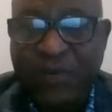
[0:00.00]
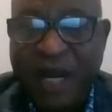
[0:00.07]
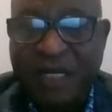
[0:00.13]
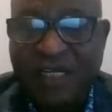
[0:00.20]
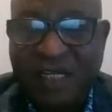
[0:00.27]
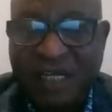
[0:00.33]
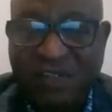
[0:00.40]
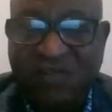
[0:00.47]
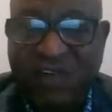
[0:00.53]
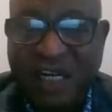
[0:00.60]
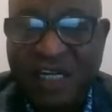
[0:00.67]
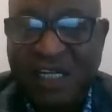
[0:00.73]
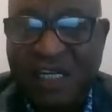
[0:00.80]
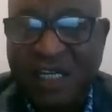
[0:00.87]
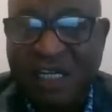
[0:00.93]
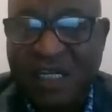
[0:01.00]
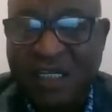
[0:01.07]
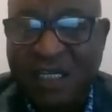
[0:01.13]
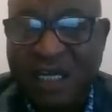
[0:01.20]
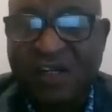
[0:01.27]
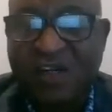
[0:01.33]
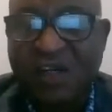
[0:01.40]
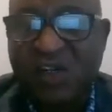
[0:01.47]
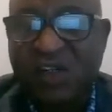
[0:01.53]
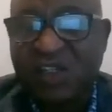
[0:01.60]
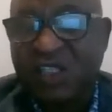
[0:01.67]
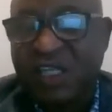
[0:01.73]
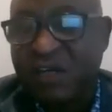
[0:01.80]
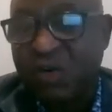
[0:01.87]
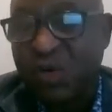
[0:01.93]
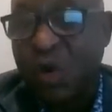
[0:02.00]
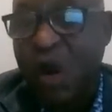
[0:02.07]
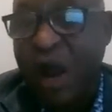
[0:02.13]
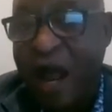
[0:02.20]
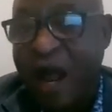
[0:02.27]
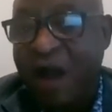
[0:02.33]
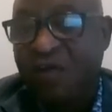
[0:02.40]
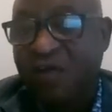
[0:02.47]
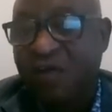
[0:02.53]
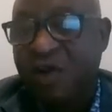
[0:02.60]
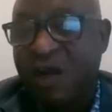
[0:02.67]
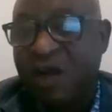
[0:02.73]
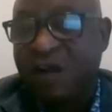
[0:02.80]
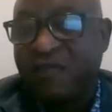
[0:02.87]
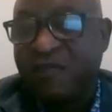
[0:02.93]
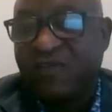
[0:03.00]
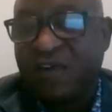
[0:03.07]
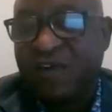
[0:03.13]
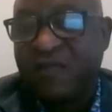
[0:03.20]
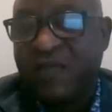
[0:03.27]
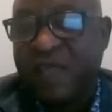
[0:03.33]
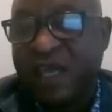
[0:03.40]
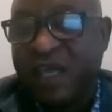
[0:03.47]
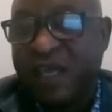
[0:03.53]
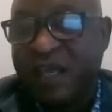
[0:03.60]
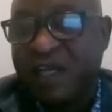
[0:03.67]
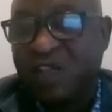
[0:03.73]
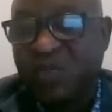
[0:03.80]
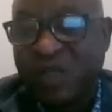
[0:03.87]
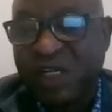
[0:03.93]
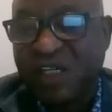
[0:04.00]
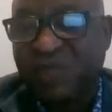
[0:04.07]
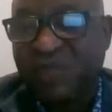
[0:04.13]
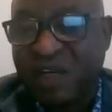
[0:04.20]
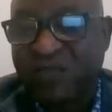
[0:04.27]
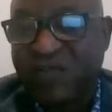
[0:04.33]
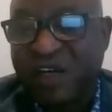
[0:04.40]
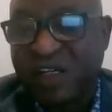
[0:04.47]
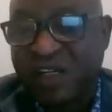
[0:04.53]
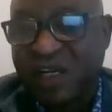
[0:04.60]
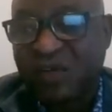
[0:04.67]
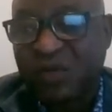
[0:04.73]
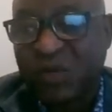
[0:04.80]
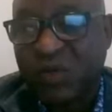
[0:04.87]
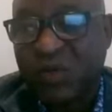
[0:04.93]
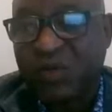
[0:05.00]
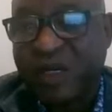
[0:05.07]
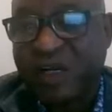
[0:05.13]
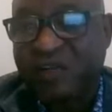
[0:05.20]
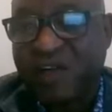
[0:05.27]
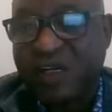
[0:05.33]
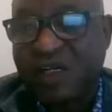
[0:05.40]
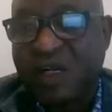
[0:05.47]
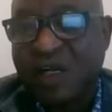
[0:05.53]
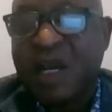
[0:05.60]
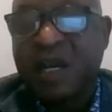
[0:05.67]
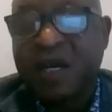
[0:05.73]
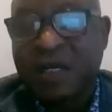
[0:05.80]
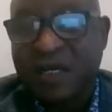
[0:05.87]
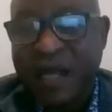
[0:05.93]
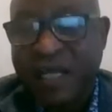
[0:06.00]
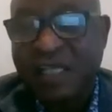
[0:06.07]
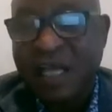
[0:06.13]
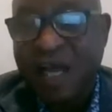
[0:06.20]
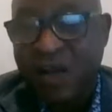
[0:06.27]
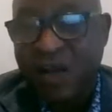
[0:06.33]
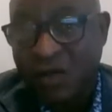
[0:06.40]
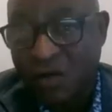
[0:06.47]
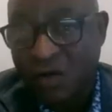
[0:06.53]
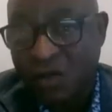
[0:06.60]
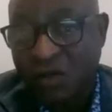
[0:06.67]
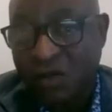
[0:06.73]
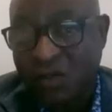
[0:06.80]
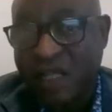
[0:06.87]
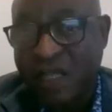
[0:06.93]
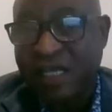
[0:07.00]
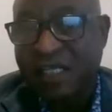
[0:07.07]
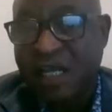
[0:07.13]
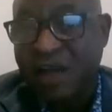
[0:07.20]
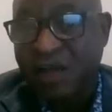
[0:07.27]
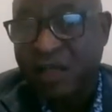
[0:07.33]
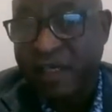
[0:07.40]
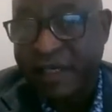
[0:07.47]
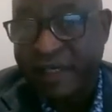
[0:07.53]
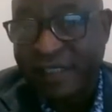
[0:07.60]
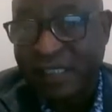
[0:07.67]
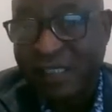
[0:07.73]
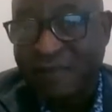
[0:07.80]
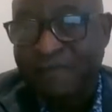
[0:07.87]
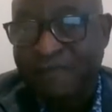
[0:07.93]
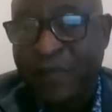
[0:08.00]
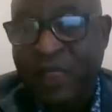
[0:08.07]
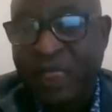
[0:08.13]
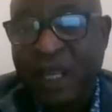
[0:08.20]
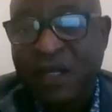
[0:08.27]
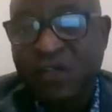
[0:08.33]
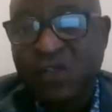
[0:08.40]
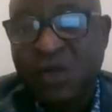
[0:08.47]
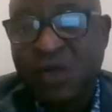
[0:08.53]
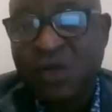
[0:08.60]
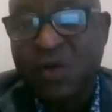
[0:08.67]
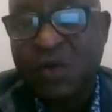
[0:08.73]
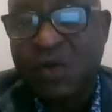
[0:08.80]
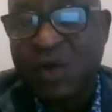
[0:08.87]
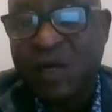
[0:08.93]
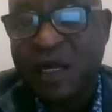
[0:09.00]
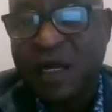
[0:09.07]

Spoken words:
by transferring the technologies and know-how from the experienced manufacturer to local manufacturer. That's how it goes. That's how it is. So